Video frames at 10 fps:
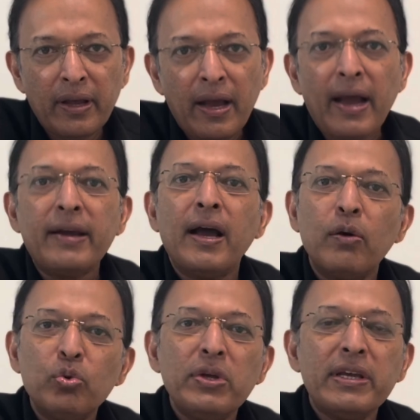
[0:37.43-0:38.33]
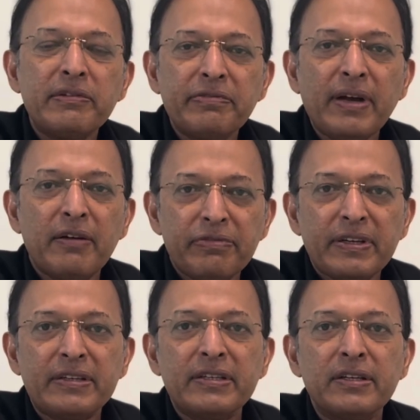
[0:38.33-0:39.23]
and how they
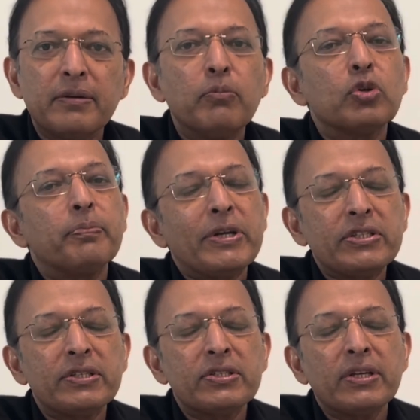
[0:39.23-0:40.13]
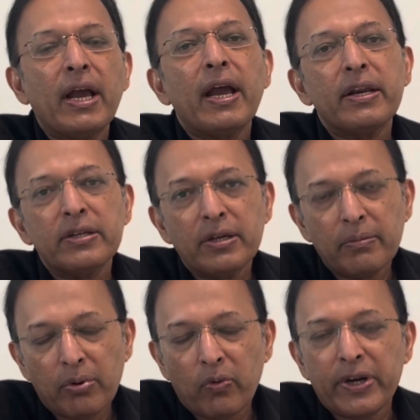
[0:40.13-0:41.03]
affect both patients and
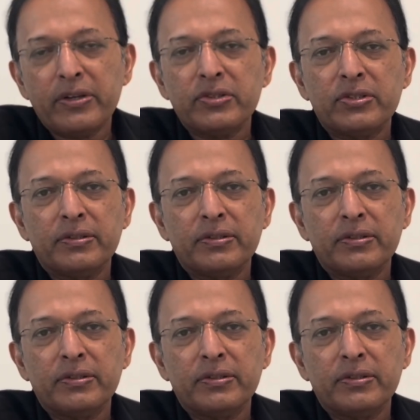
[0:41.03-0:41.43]
providers.